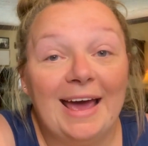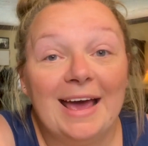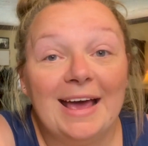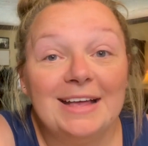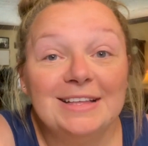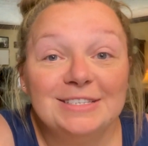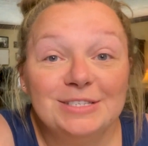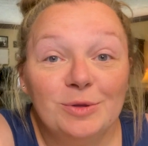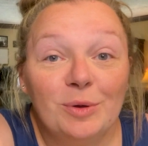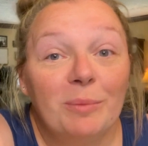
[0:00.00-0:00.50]

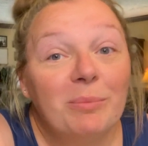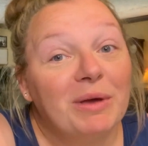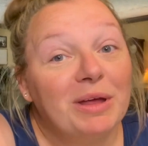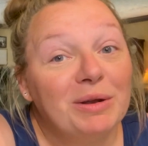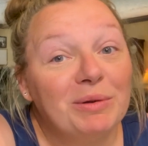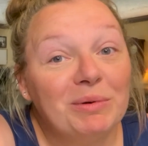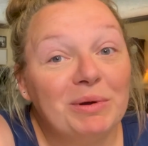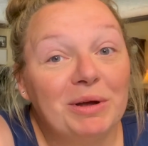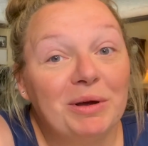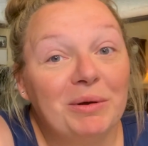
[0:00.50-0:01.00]
And so I'm going to
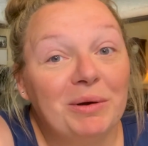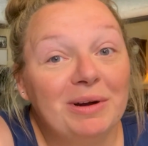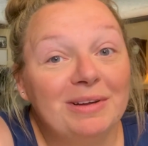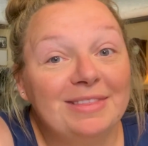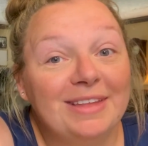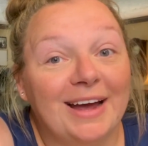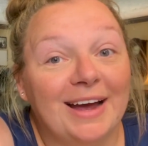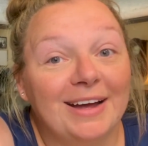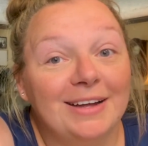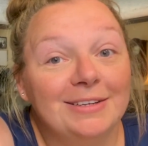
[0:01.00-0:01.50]
record
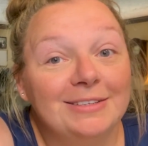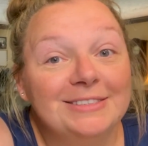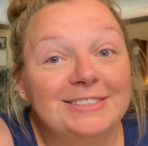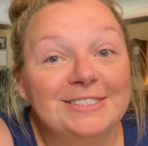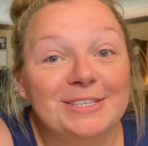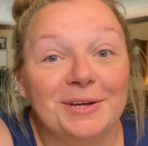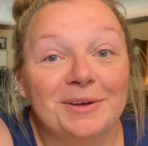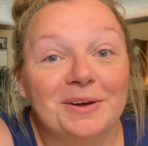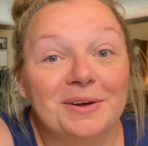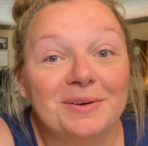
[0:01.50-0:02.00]
that.
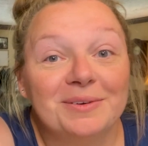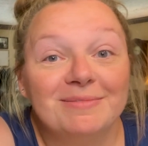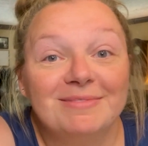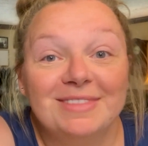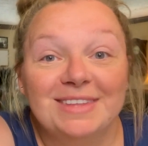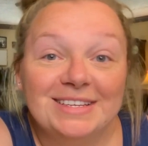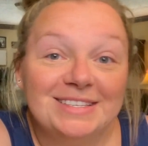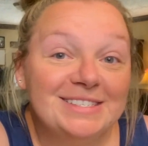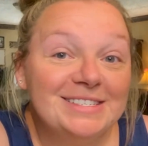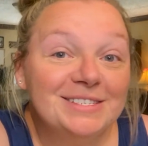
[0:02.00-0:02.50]
So
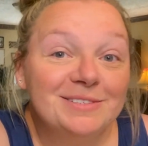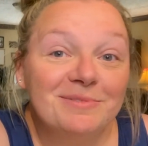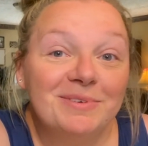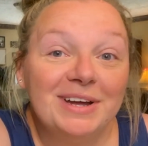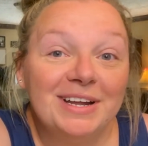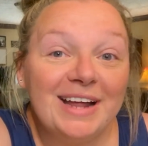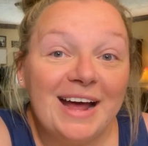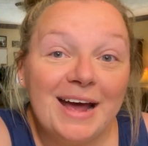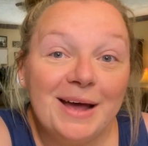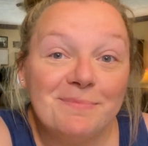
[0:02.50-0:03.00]
this is
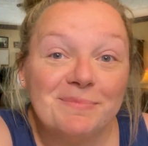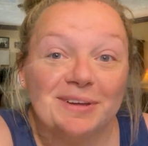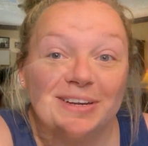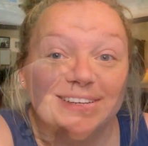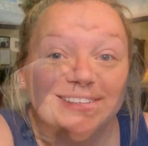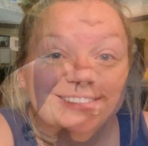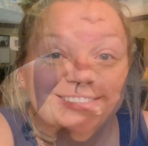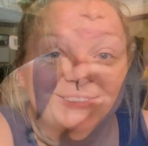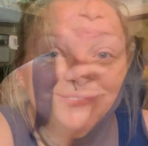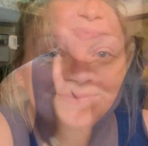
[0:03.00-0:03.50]
what happened.